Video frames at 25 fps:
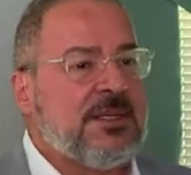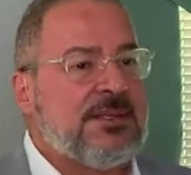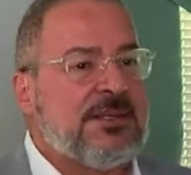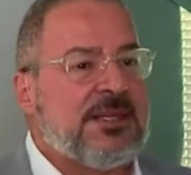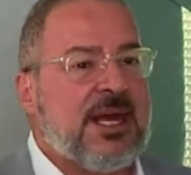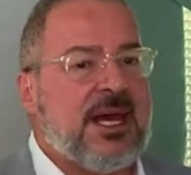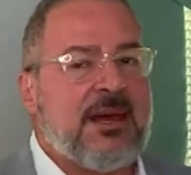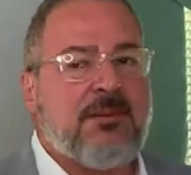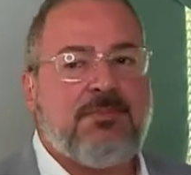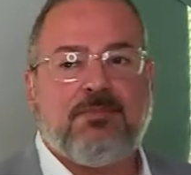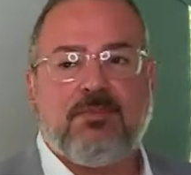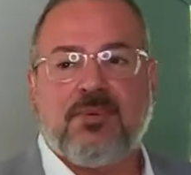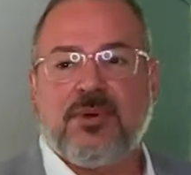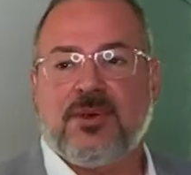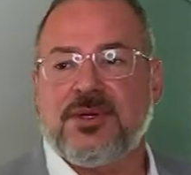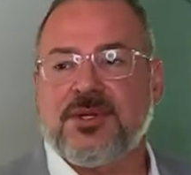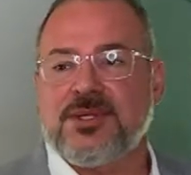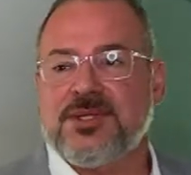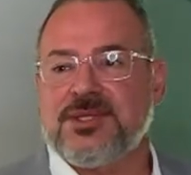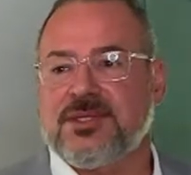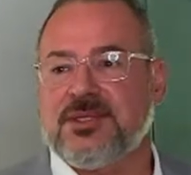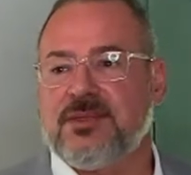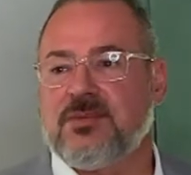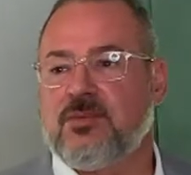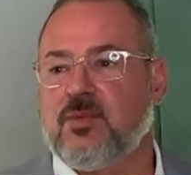That
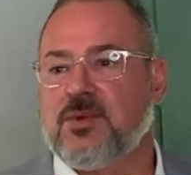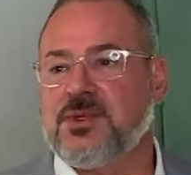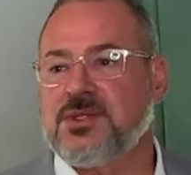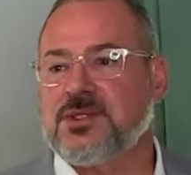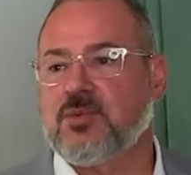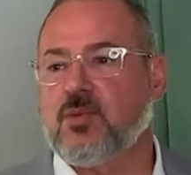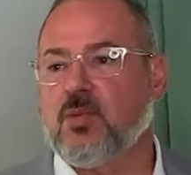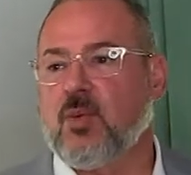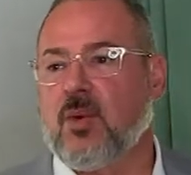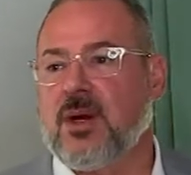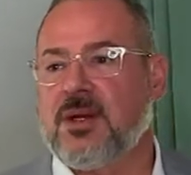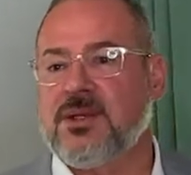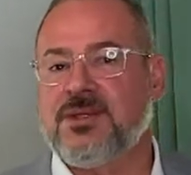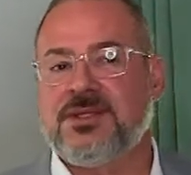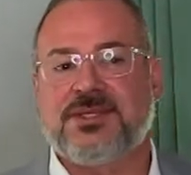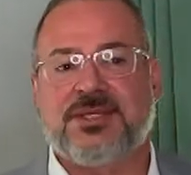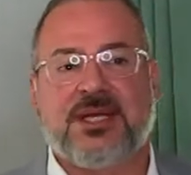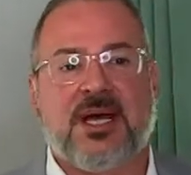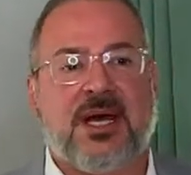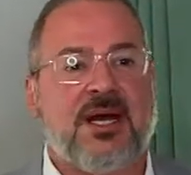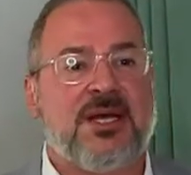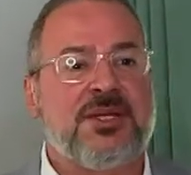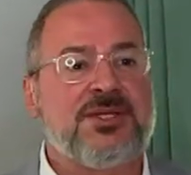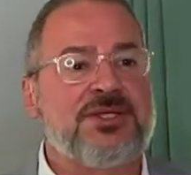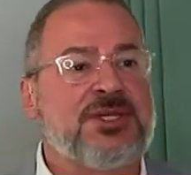person was once
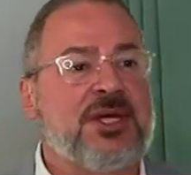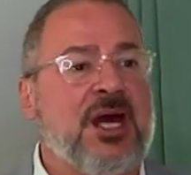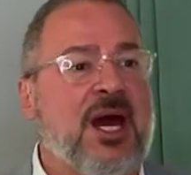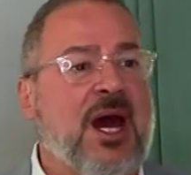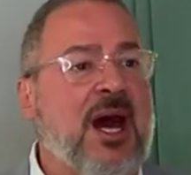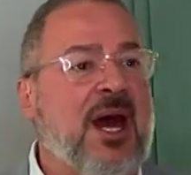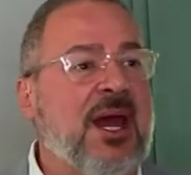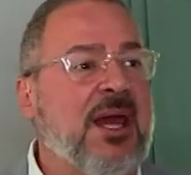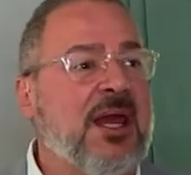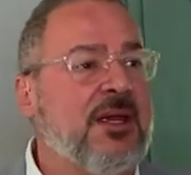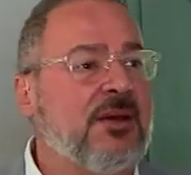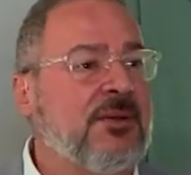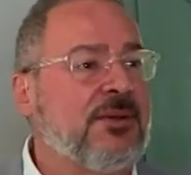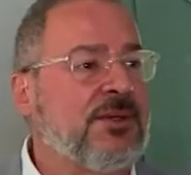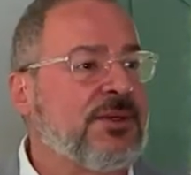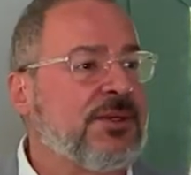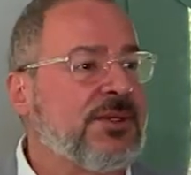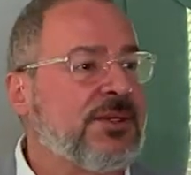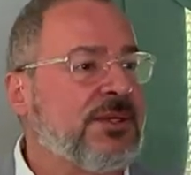a child.